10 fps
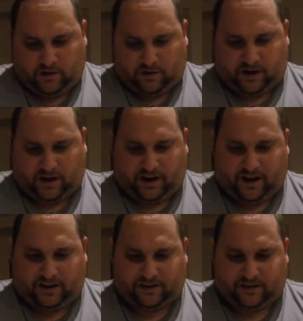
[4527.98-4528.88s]
So Sorry
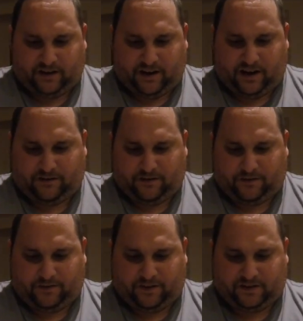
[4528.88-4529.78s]
guys, I gotta
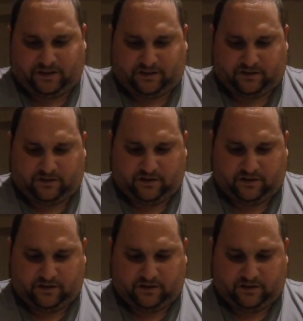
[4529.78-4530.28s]
refix this.